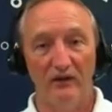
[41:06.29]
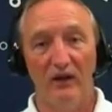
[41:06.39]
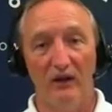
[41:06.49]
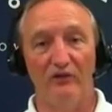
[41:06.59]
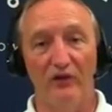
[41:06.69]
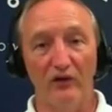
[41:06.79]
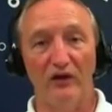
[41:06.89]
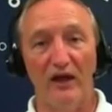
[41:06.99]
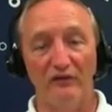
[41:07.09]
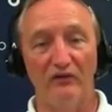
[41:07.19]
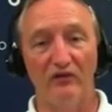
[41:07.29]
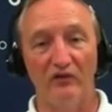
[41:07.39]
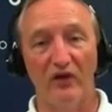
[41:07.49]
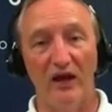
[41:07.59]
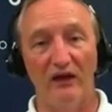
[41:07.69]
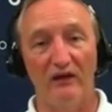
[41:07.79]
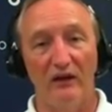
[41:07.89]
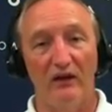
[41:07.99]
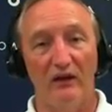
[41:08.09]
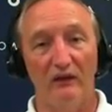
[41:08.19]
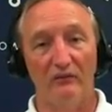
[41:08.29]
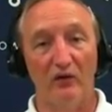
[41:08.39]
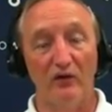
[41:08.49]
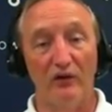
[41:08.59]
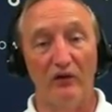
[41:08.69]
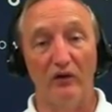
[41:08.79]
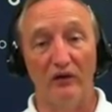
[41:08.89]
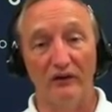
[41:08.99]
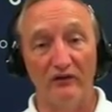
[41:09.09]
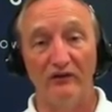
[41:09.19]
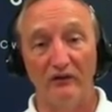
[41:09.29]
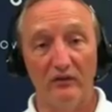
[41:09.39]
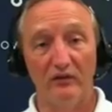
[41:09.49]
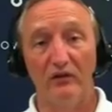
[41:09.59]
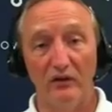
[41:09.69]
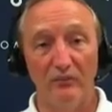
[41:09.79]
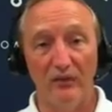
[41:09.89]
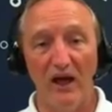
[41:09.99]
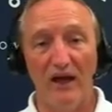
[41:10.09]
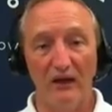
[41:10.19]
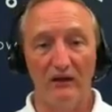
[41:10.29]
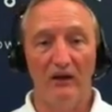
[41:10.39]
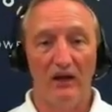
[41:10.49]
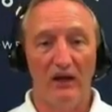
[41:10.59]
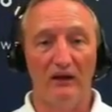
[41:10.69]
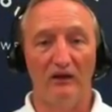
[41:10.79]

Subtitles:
And so you're going to have to decide, are you going to lease it or are you going to buy it?